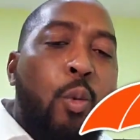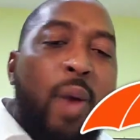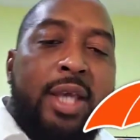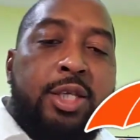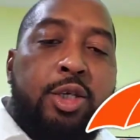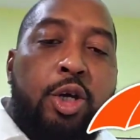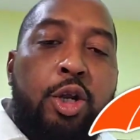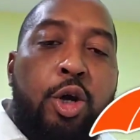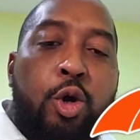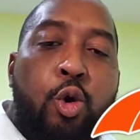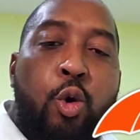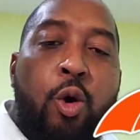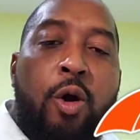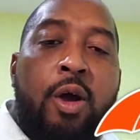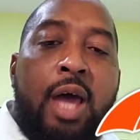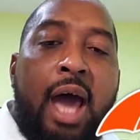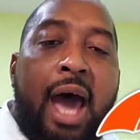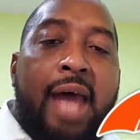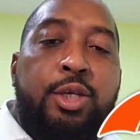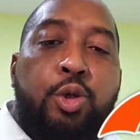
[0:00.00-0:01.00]
where it's going to
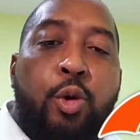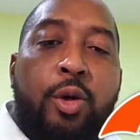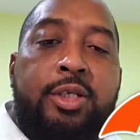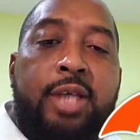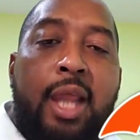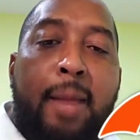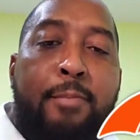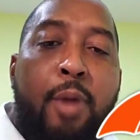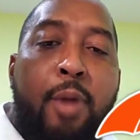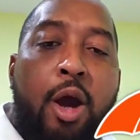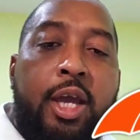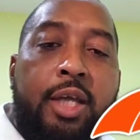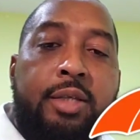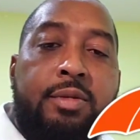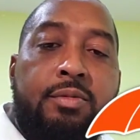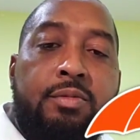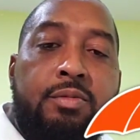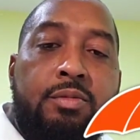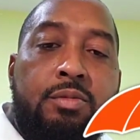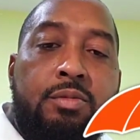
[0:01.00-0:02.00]
go and it's going to their pocket.